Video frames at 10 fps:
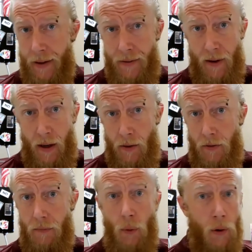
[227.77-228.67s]
a stance
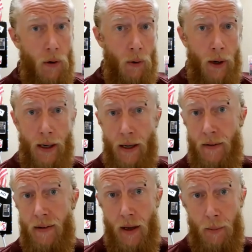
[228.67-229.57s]
for or
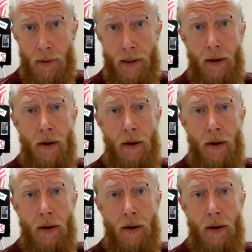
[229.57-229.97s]
against gambling,